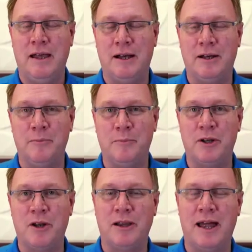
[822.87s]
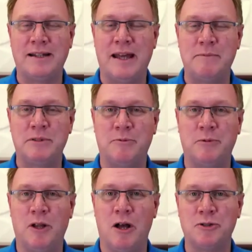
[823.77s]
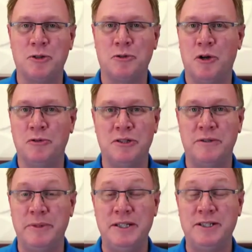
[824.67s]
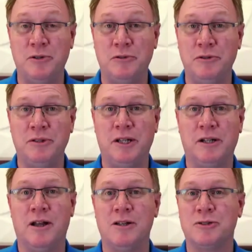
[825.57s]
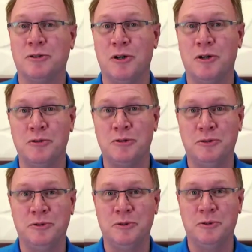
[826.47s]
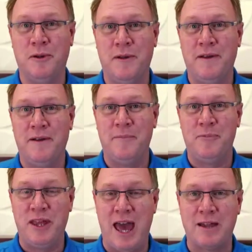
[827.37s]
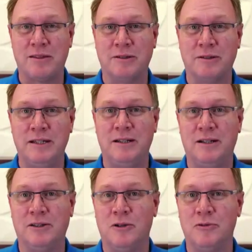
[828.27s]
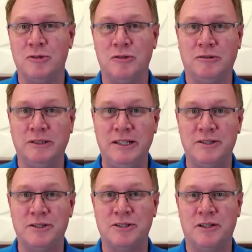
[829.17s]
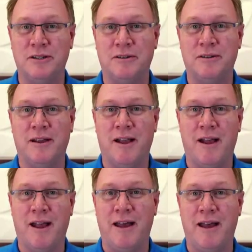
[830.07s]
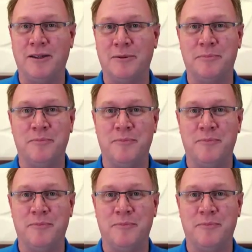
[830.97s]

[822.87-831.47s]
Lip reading: But a lot of times it will also go to the B student. It'll also go to the athlete. It'll go to the leaders and the